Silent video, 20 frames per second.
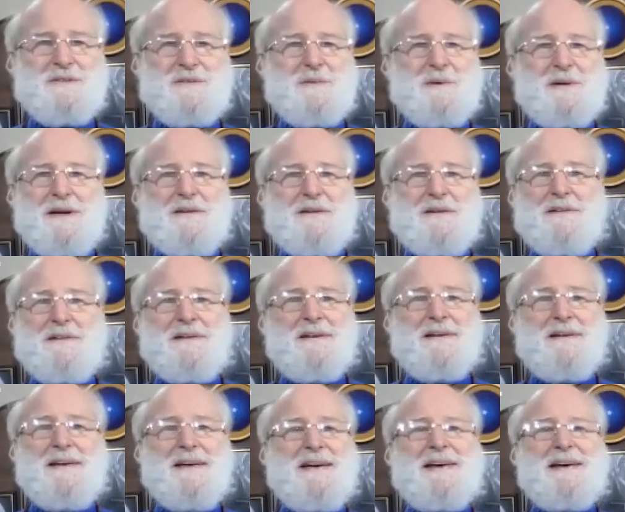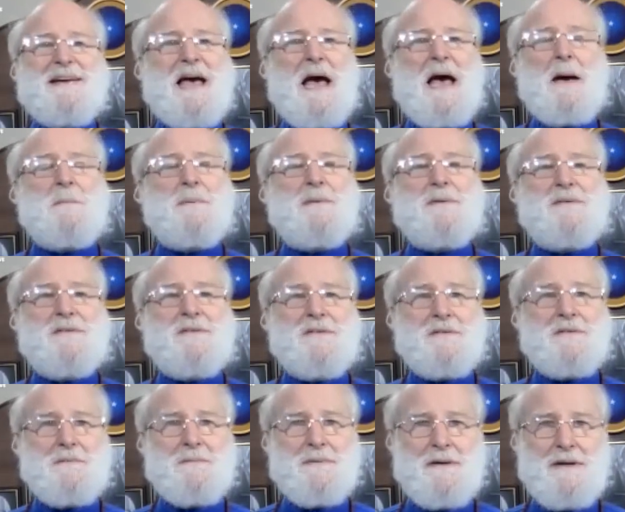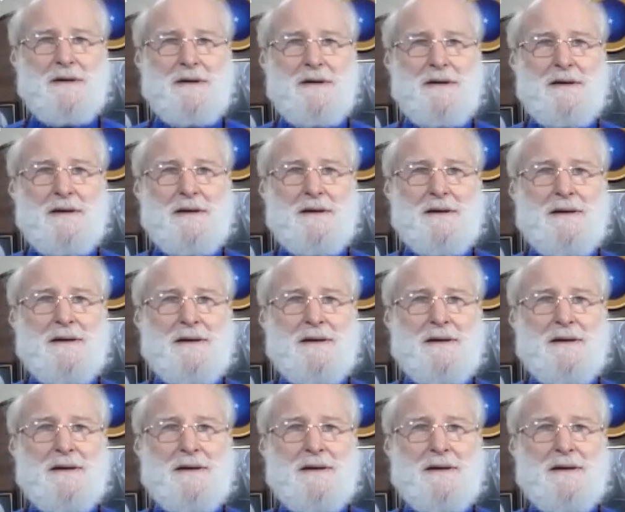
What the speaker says: whatever it happens to be.